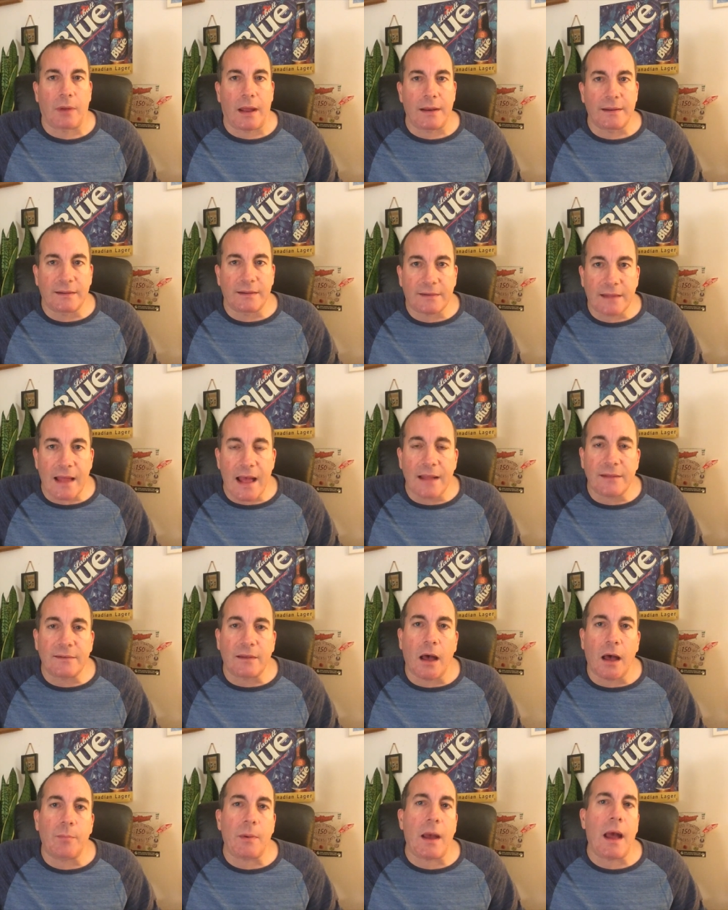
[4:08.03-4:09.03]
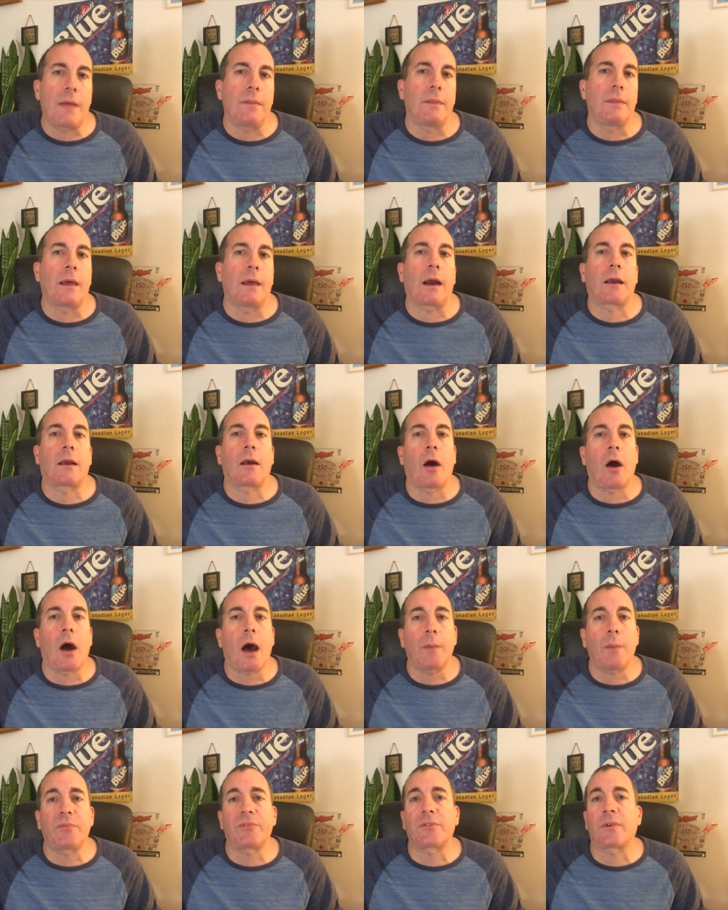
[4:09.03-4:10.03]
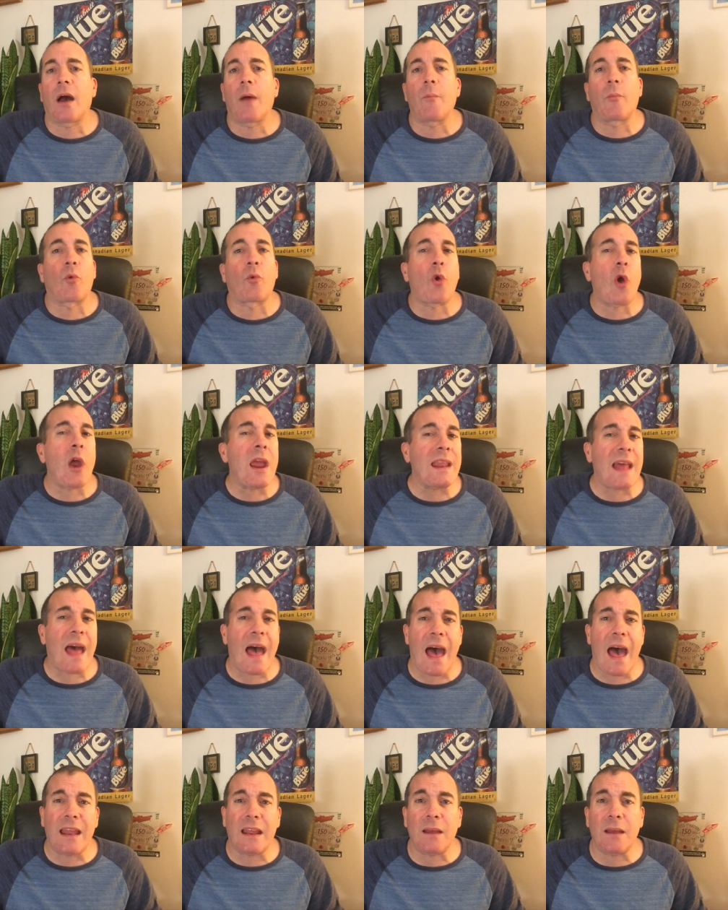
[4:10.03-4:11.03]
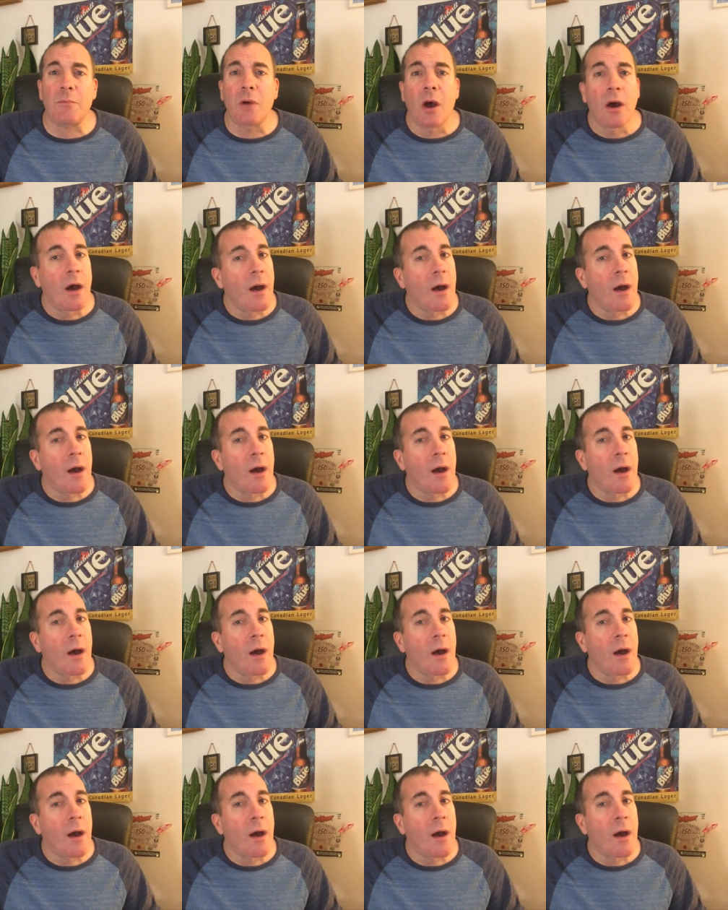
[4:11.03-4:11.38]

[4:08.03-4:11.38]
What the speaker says: And he stands up, and the cops come right at him,